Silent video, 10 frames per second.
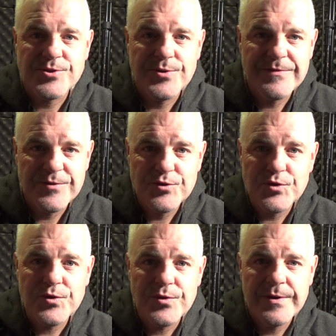So if you
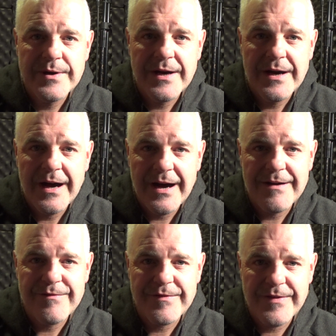do
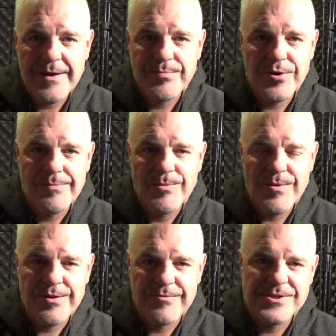have that
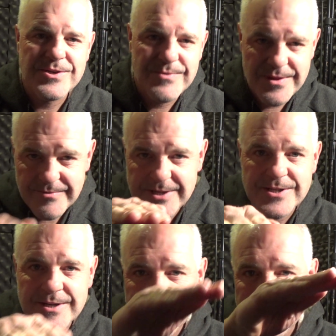problem with the
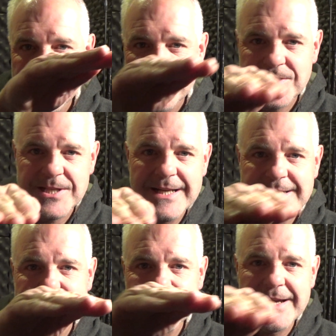razor
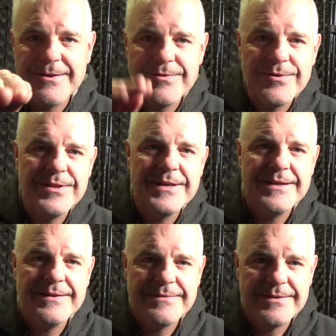slanting down on
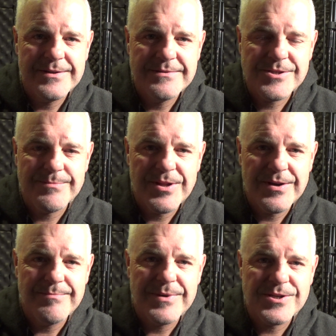the some of the
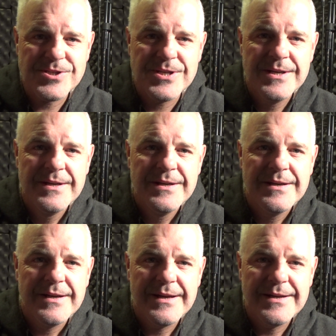numbers,
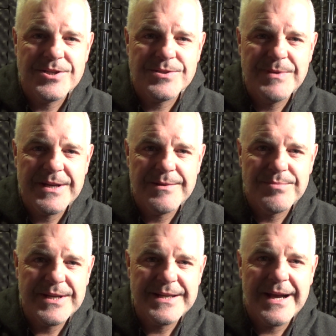just making the
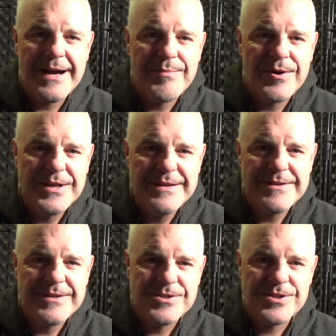blade gap
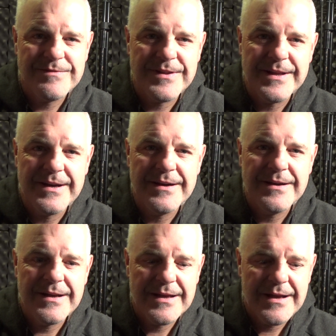uneven and stuff like that,
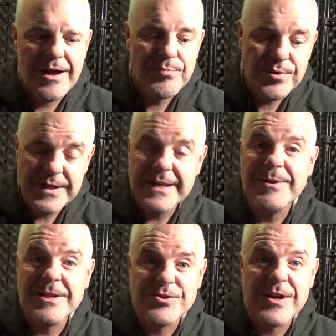I'll put the
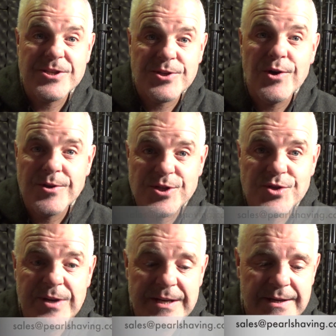email address on the
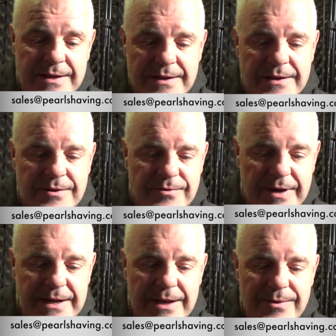screen
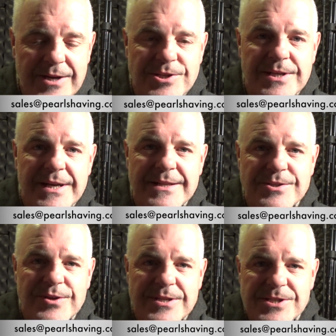right now, actually,
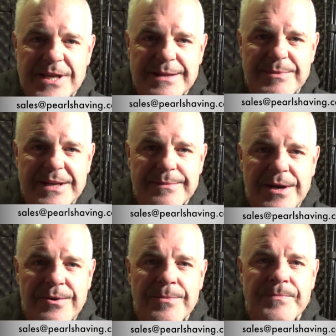and you can send them an
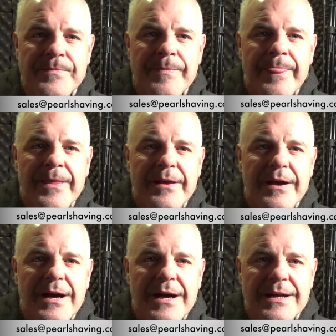email
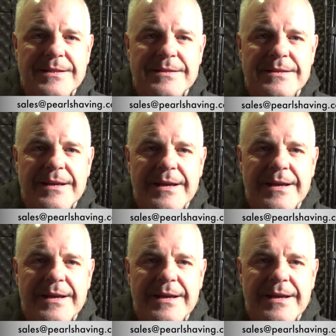and